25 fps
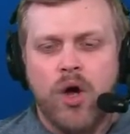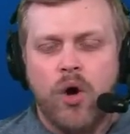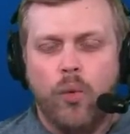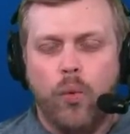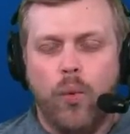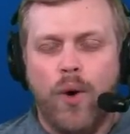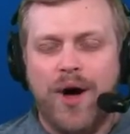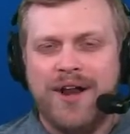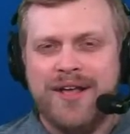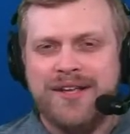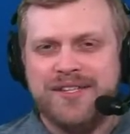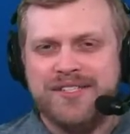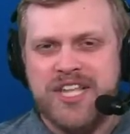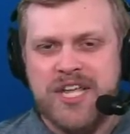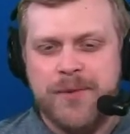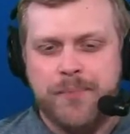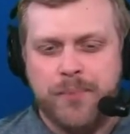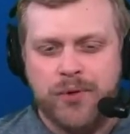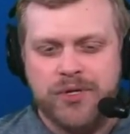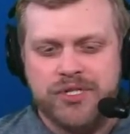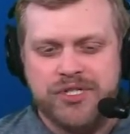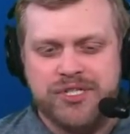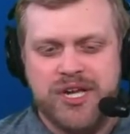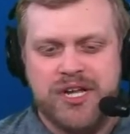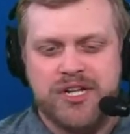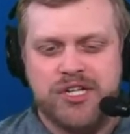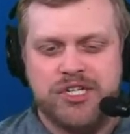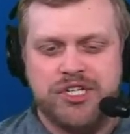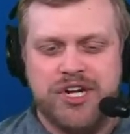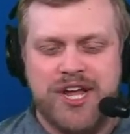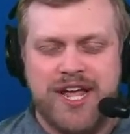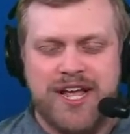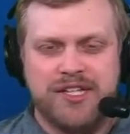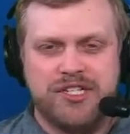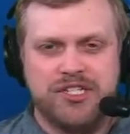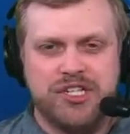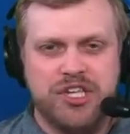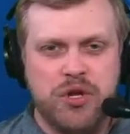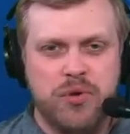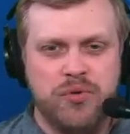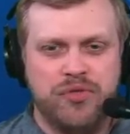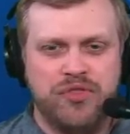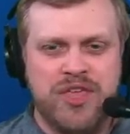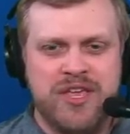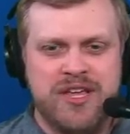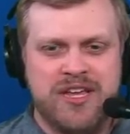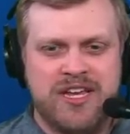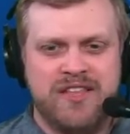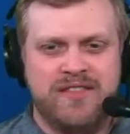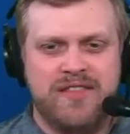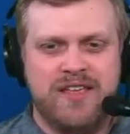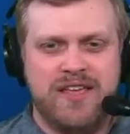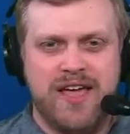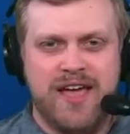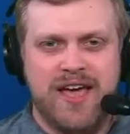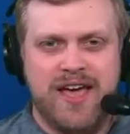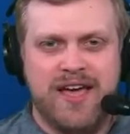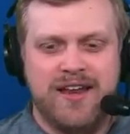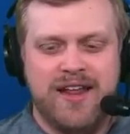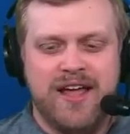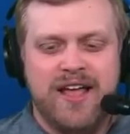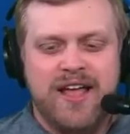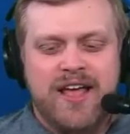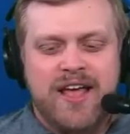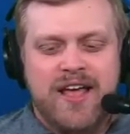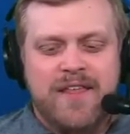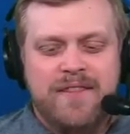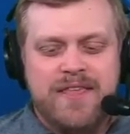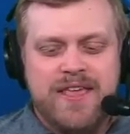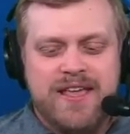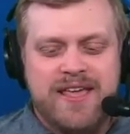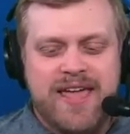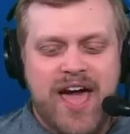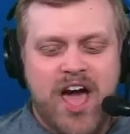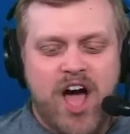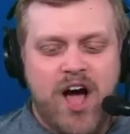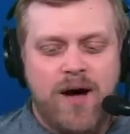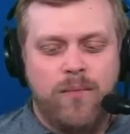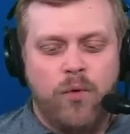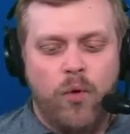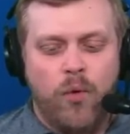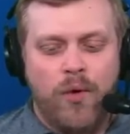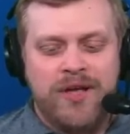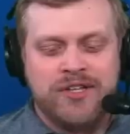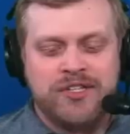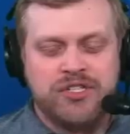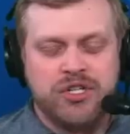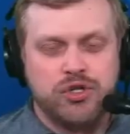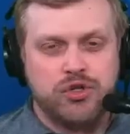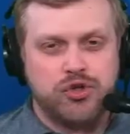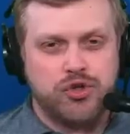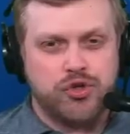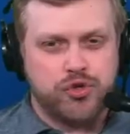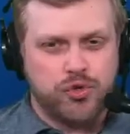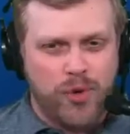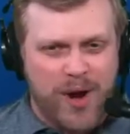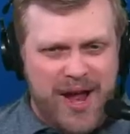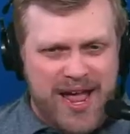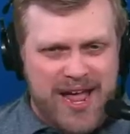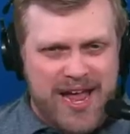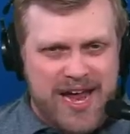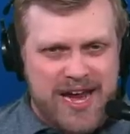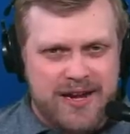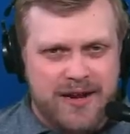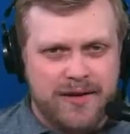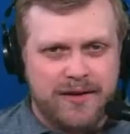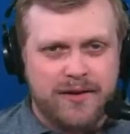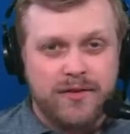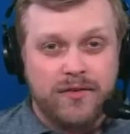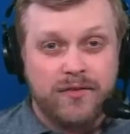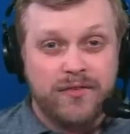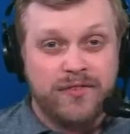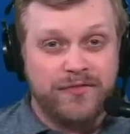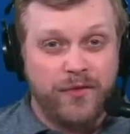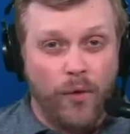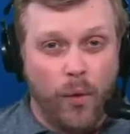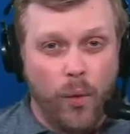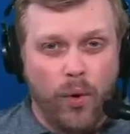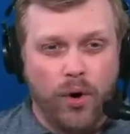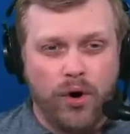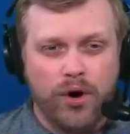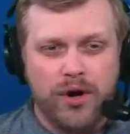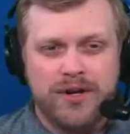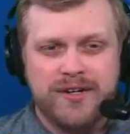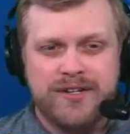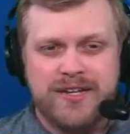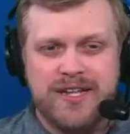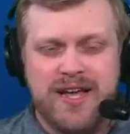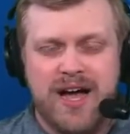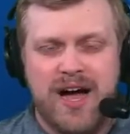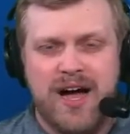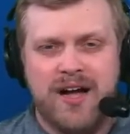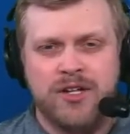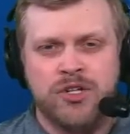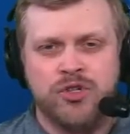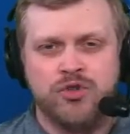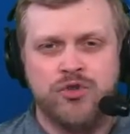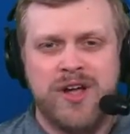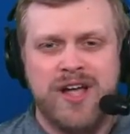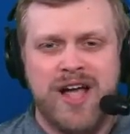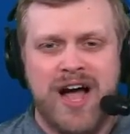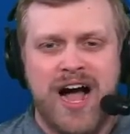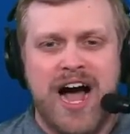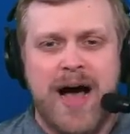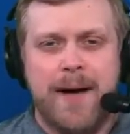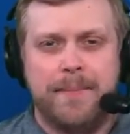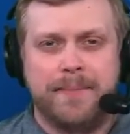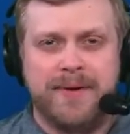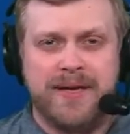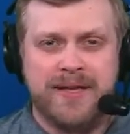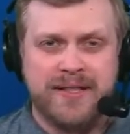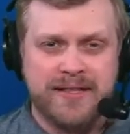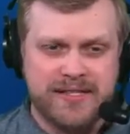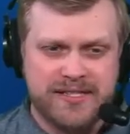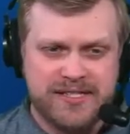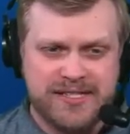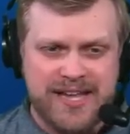What is the percent chance you think in the end the Cowboys trade for DeAndre Hopkins?